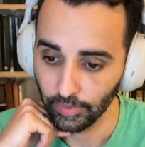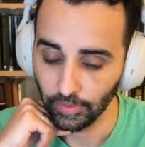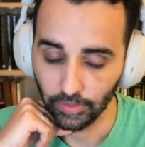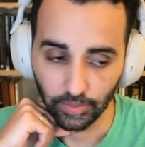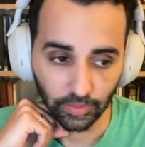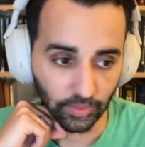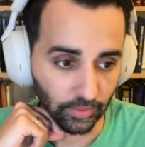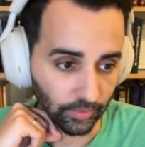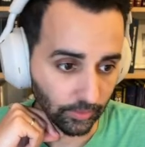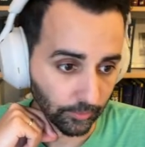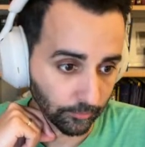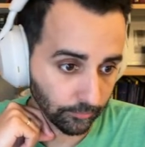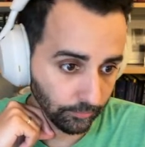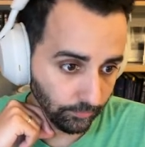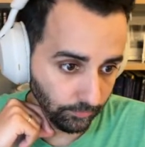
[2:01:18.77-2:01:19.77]

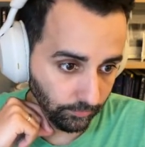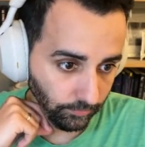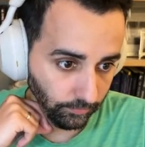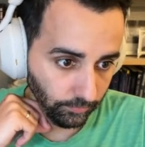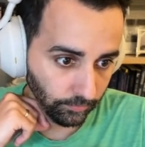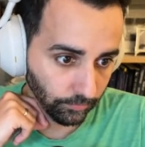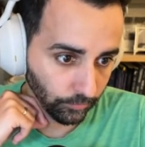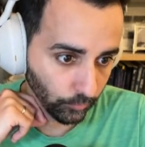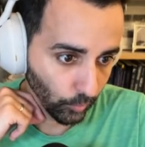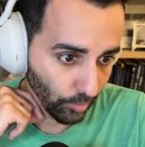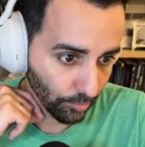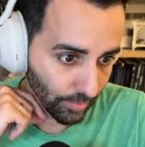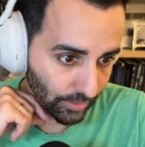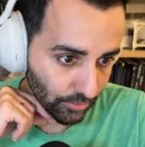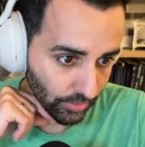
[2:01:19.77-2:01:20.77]
Weapon
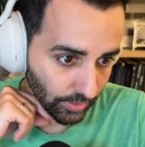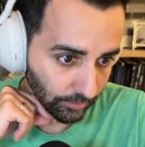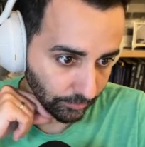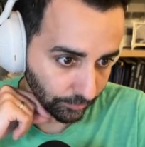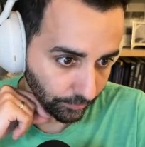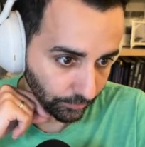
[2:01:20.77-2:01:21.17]
mastery.